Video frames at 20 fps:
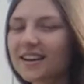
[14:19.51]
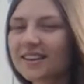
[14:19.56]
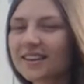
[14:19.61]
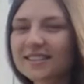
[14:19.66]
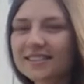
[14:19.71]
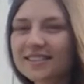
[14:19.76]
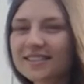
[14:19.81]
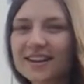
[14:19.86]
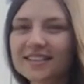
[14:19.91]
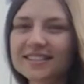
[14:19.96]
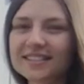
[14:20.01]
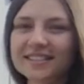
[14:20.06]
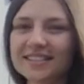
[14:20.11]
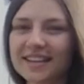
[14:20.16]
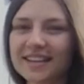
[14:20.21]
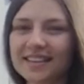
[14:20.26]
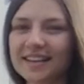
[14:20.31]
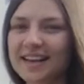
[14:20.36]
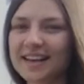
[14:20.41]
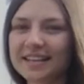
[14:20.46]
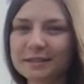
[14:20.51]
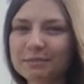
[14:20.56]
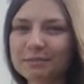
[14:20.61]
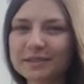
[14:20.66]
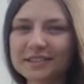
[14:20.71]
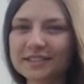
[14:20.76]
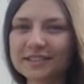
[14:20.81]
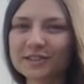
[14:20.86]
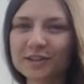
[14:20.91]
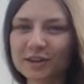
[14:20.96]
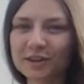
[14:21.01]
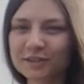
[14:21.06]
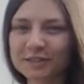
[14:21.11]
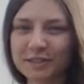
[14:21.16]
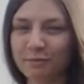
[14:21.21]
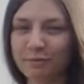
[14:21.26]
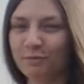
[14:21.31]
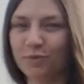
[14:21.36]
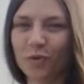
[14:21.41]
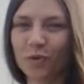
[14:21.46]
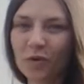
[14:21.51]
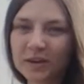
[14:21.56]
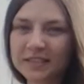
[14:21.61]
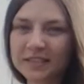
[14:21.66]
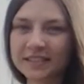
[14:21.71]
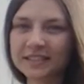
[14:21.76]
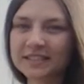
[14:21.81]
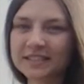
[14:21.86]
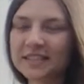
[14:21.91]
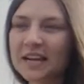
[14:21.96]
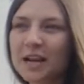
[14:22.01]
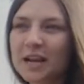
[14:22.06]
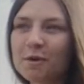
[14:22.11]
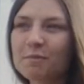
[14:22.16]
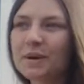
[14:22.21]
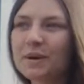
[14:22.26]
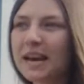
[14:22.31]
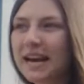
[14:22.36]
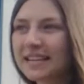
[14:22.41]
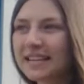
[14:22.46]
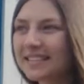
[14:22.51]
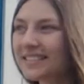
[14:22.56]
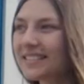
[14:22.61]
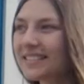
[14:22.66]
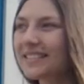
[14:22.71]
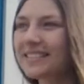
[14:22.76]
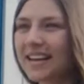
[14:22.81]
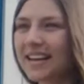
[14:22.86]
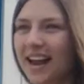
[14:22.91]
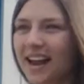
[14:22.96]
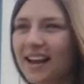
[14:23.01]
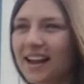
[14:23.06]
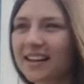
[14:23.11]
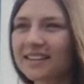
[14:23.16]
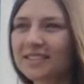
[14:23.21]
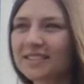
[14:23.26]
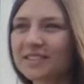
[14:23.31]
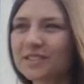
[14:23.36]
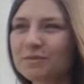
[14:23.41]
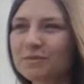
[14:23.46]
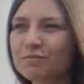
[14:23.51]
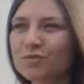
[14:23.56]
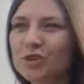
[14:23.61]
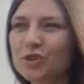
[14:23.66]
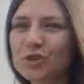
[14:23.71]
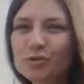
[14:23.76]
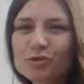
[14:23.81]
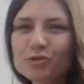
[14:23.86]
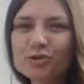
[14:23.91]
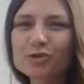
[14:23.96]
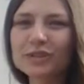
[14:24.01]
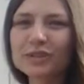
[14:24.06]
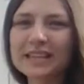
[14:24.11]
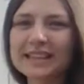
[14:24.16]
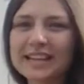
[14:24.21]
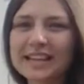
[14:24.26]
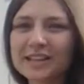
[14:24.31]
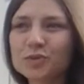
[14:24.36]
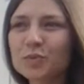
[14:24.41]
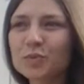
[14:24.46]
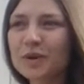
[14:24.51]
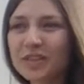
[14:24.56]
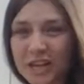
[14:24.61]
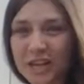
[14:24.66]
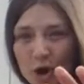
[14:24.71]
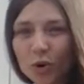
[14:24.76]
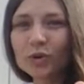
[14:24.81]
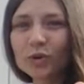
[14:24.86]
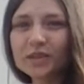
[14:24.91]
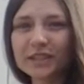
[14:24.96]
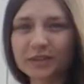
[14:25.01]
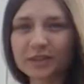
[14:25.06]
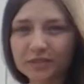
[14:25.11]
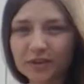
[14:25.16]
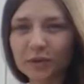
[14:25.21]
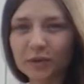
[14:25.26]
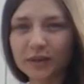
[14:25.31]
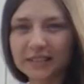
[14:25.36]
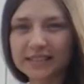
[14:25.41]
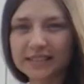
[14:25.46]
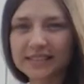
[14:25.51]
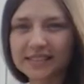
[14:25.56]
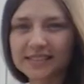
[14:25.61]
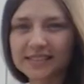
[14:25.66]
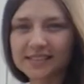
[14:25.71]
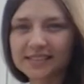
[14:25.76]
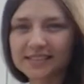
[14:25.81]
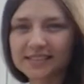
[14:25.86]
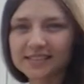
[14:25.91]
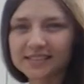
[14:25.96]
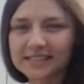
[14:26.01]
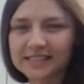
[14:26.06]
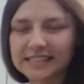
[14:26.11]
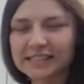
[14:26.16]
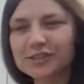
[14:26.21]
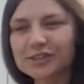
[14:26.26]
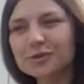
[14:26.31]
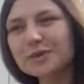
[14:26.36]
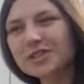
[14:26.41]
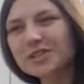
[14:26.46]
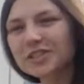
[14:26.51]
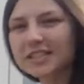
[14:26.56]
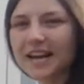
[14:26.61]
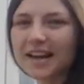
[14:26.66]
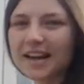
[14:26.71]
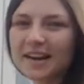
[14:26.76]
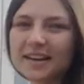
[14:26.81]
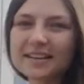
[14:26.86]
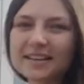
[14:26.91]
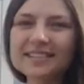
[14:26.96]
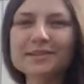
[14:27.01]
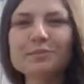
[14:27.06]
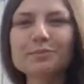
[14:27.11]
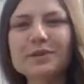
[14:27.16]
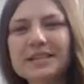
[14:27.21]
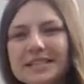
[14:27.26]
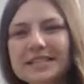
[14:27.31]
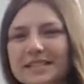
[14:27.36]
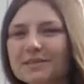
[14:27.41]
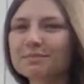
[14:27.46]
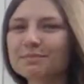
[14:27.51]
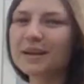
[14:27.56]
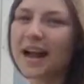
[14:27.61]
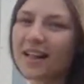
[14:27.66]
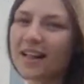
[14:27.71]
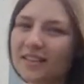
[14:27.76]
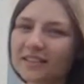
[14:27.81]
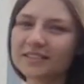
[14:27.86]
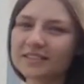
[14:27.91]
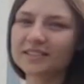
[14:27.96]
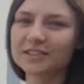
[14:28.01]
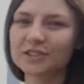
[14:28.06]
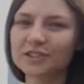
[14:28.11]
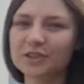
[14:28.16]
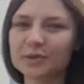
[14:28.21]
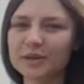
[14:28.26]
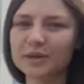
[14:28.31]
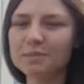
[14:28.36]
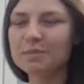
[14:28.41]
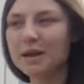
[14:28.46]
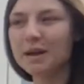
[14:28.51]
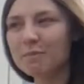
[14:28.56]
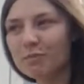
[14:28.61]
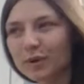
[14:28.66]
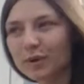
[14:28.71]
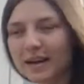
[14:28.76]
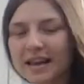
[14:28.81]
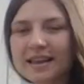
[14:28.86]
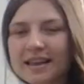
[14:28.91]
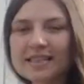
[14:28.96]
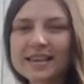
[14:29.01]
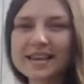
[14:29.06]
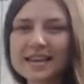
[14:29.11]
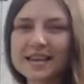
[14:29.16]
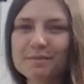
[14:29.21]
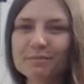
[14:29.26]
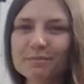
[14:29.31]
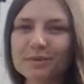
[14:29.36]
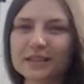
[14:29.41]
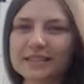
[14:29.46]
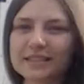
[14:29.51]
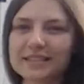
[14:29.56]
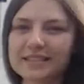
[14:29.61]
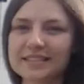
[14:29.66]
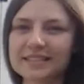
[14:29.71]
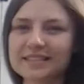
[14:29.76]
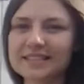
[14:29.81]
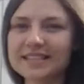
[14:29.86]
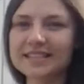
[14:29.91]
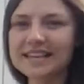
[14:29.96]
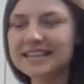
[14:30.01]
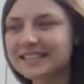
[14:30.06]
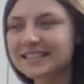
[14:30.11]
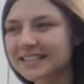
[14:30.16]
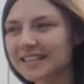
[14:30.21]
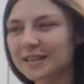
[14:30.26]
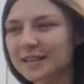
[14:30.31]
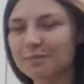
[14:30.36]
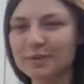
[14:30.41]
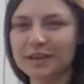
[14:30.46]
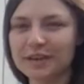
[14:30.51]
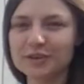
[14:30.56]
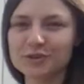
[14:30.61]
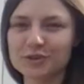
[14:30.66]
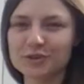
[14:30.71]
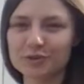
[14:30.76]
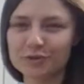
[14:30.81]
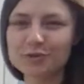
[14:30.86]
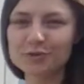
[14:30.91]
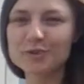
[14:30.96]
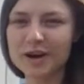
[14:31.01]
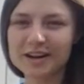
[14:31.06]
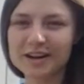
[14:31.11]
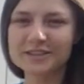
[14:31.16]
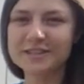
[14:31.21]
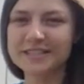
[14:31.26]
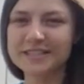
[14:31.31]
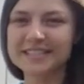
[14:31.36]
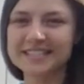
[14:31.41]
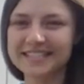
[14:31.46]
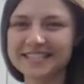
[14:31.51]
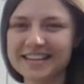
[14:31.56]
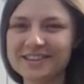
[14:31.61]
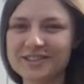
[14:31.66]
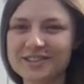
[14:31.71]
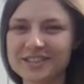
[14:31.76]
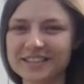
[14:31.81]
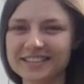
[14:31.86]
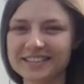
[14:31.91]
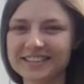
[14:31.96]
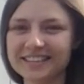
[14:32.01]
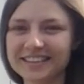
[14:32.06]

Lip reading: It's not to say the explicits aren't important, but as it stands, usually that's where the only focus is. And so we just kind of need to bring some balance into it by bringing the implicits into the picture through conscious intention.